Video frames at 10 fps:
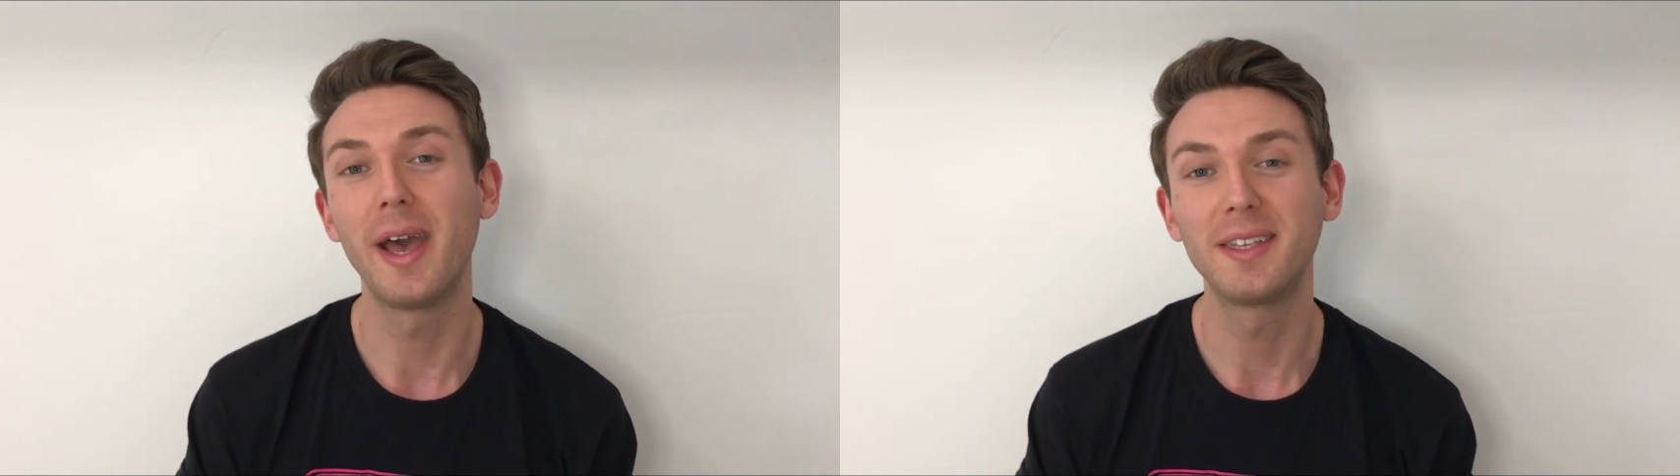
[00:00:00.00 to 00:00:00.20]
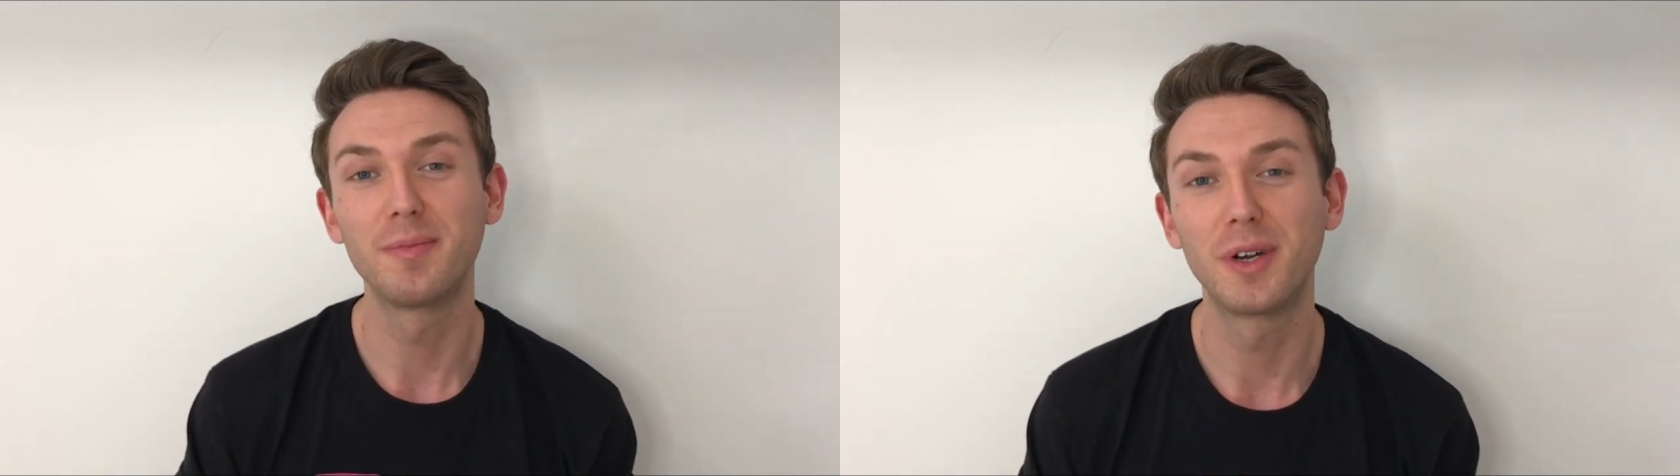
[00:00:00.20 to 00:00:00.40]

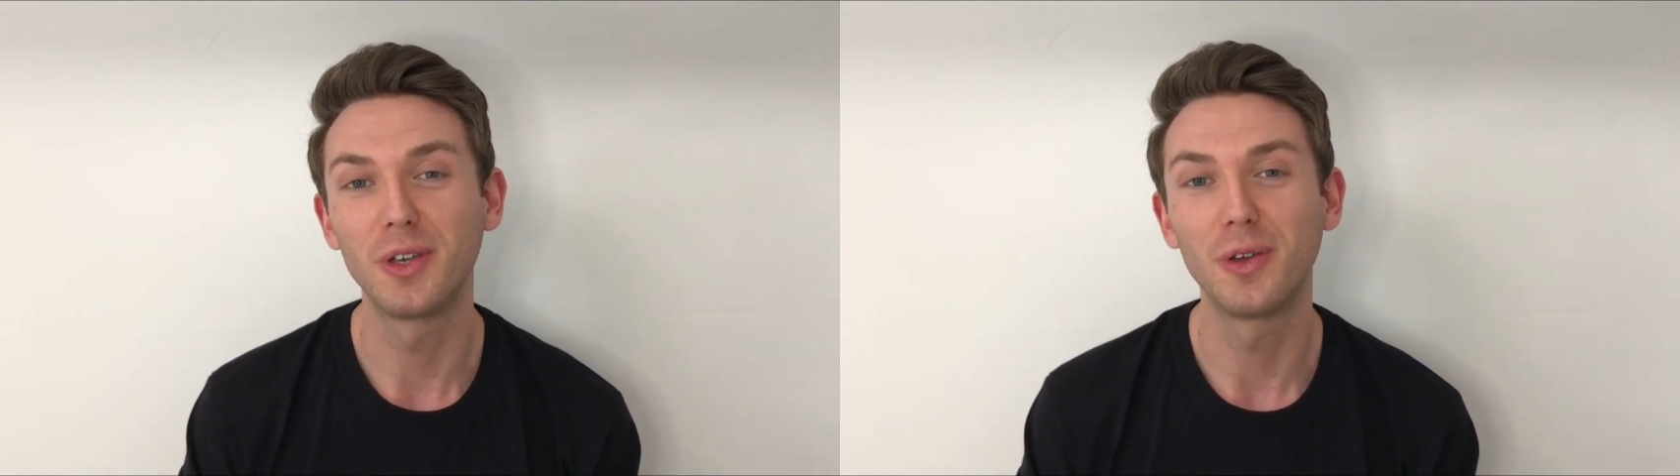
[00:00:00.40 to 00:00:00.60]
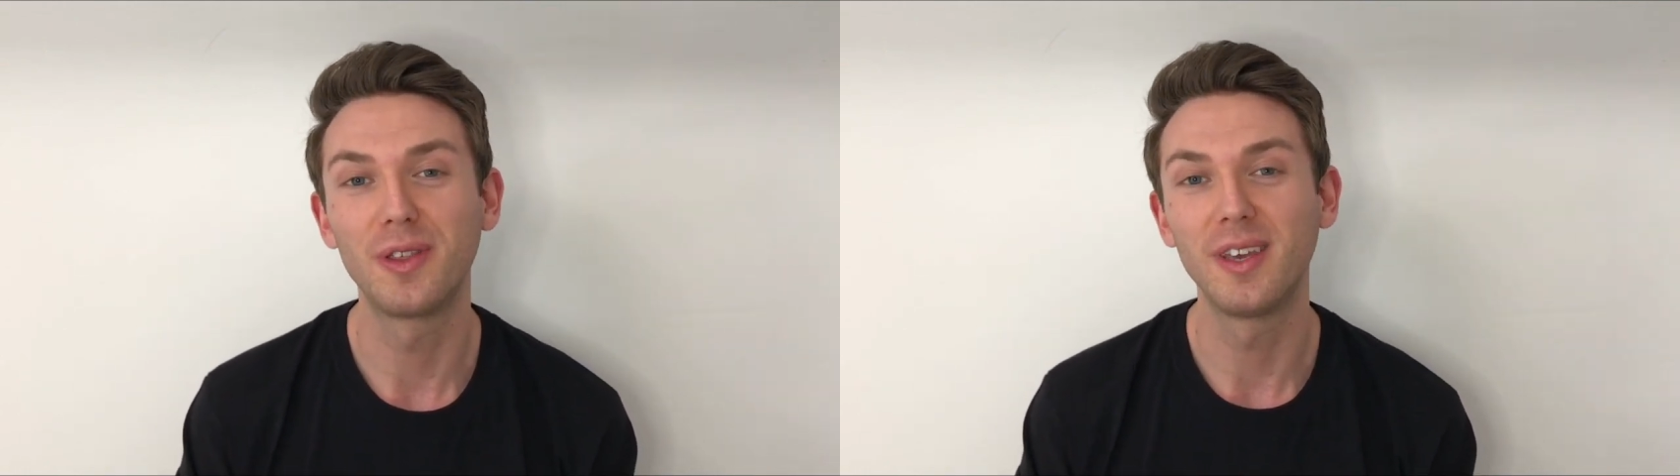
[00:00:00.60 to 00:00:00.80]
Edinburgh
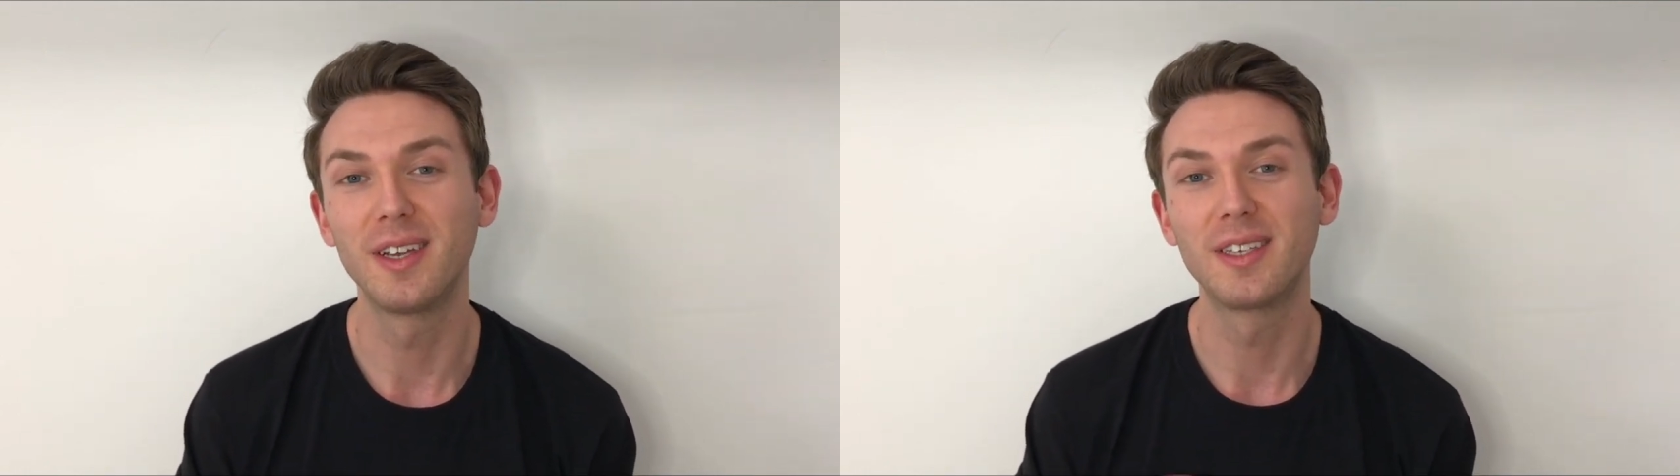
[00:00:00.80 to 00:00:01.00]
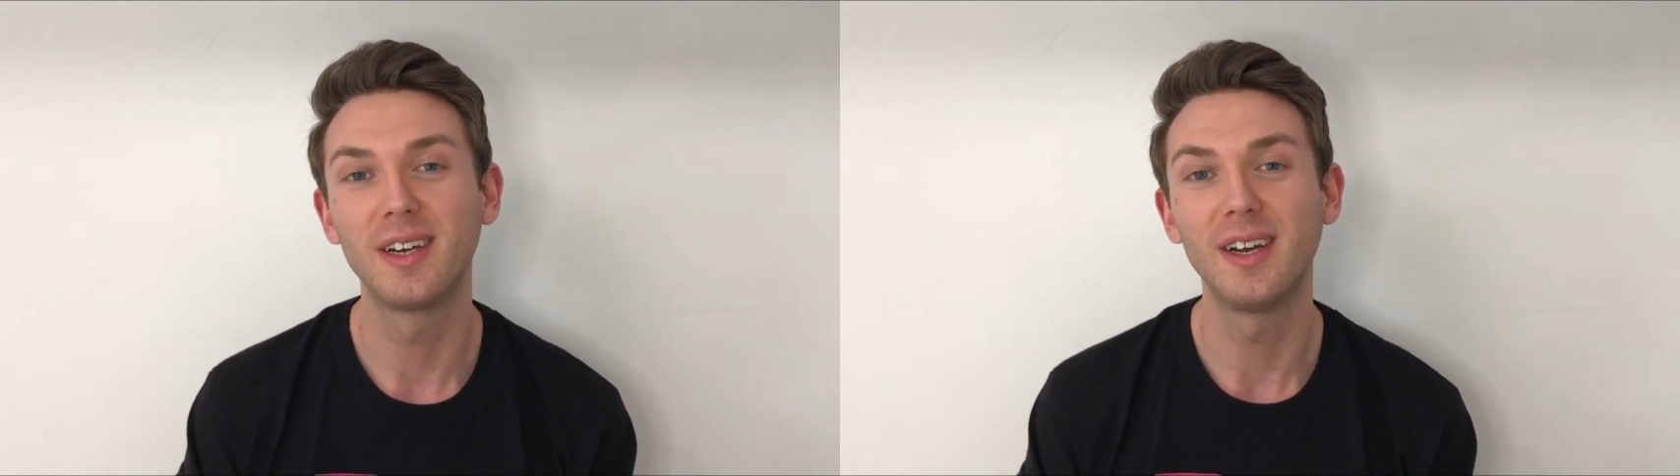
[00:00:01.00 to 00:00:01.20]
Youth
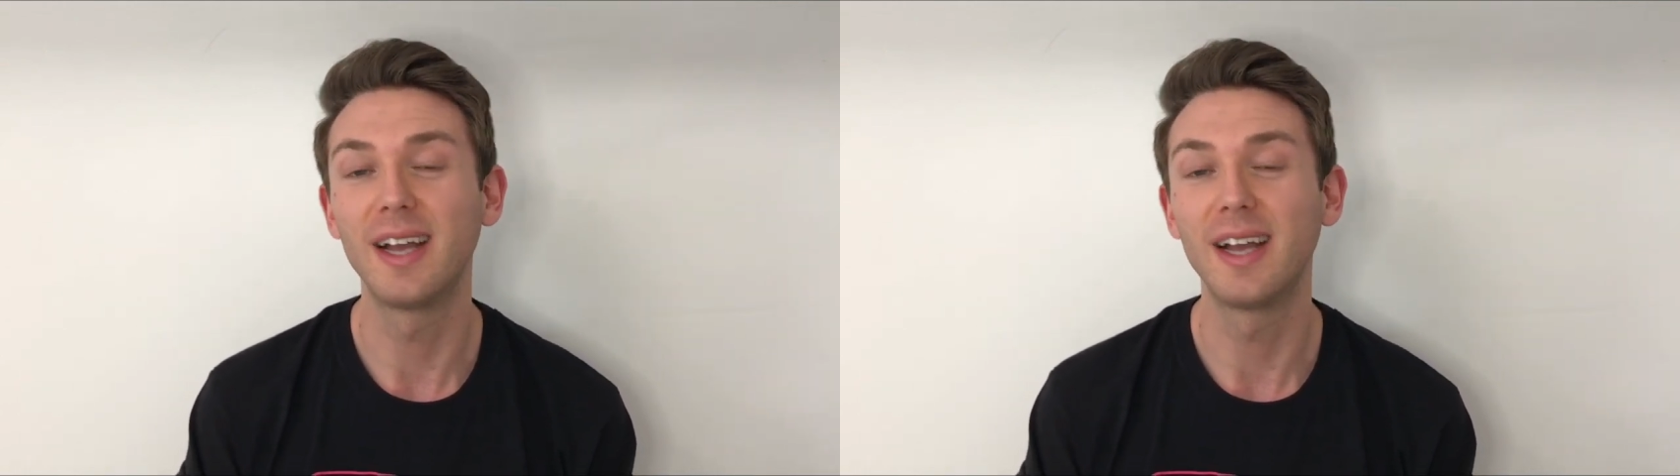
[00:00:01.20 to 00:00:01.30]
Theatre,